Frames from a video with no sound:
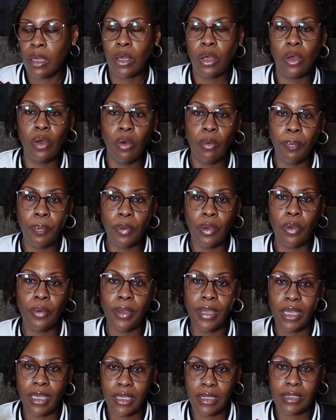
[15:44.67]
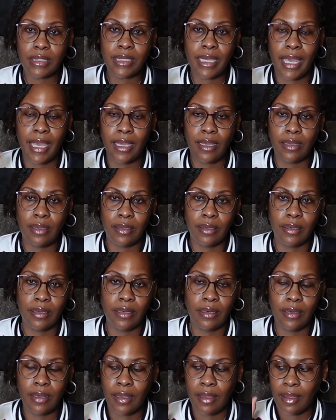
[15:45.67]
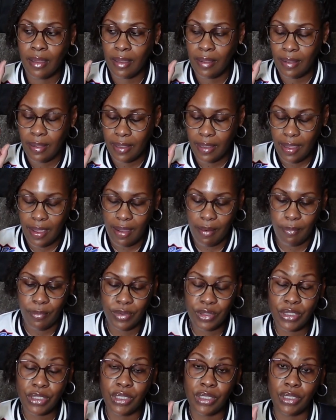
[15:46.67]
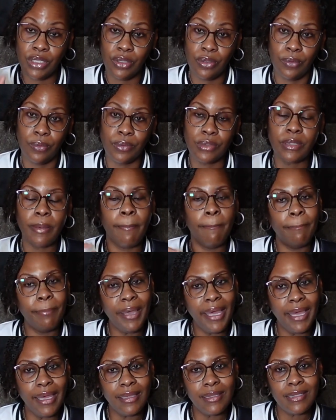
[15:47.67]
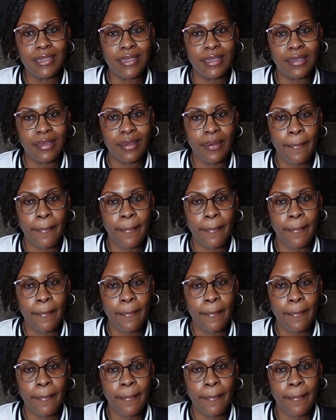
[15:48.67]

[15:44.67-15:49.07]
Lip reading: GoPro is a good camera to use, but